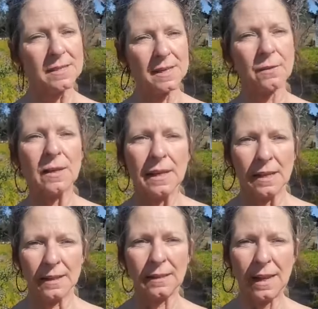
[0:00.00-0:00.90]
So
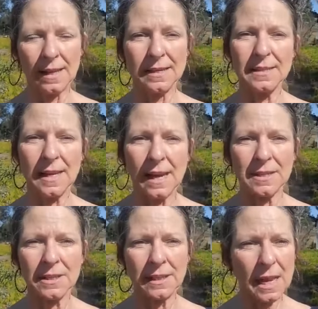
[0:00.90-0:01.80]
the clients
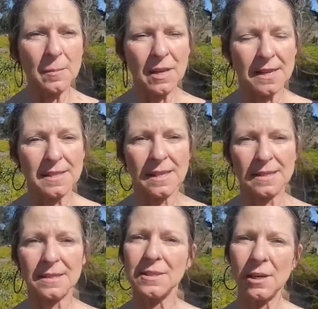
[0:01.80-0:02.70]
came to us and
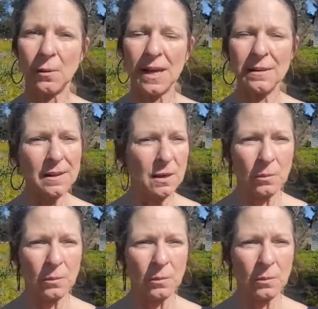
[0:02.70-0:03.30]
they said, you know what?